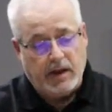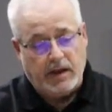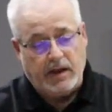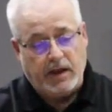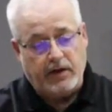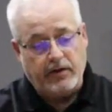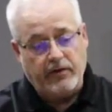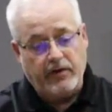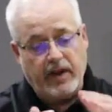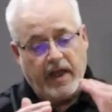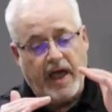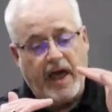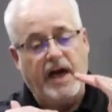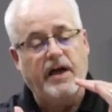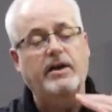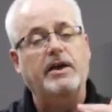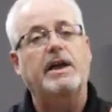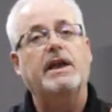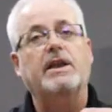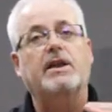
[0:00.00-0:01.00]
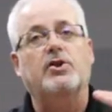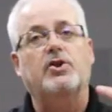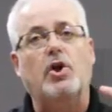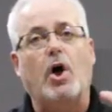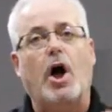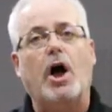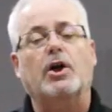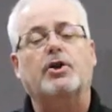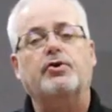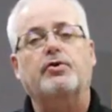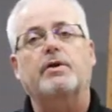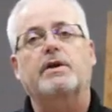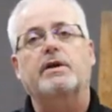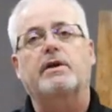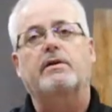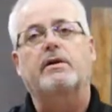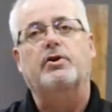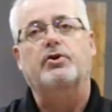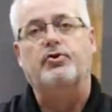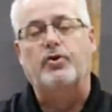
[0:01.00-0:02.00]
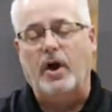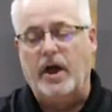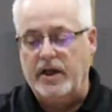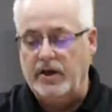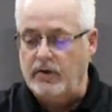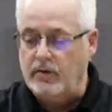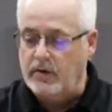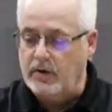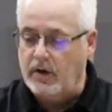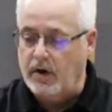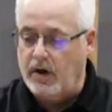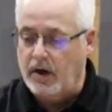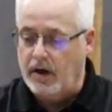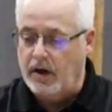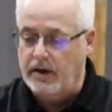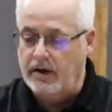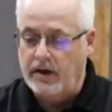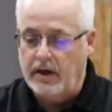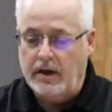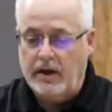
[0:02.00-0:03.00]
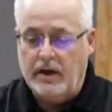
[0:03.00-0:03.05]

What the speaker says: and under the heading, "The Doctrine of the Triune God,"